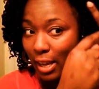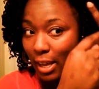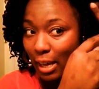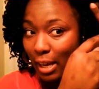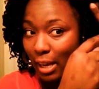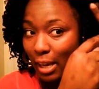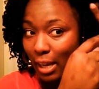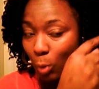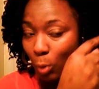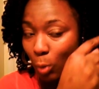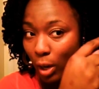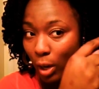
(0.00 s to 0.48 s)

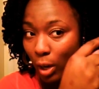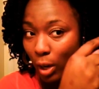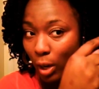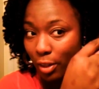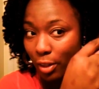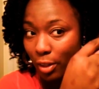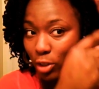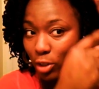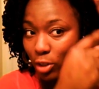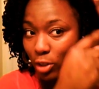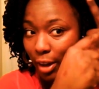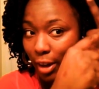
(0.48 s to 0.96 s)
and I'm going under
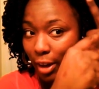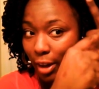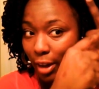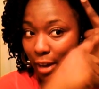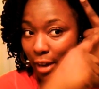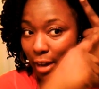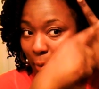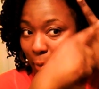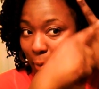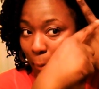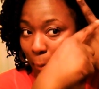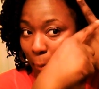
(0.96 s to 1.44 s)
the dryer,
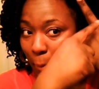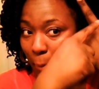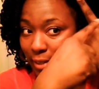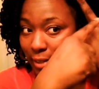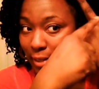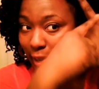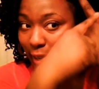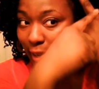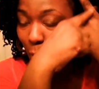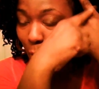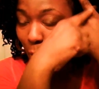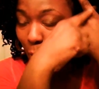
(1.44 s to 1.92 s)
I might put
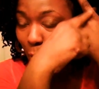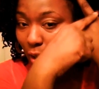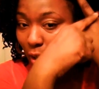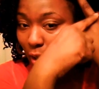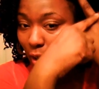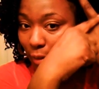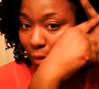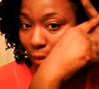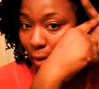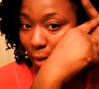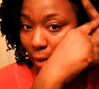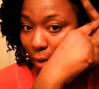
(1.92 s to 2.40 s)
a second one
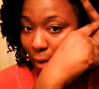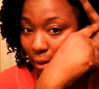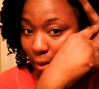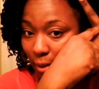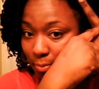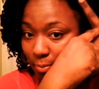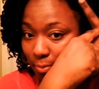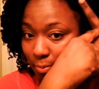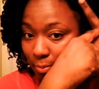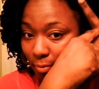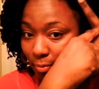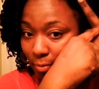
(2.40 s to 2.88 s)
on the
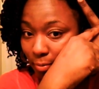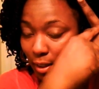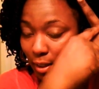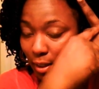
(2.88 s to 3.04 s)
bottom.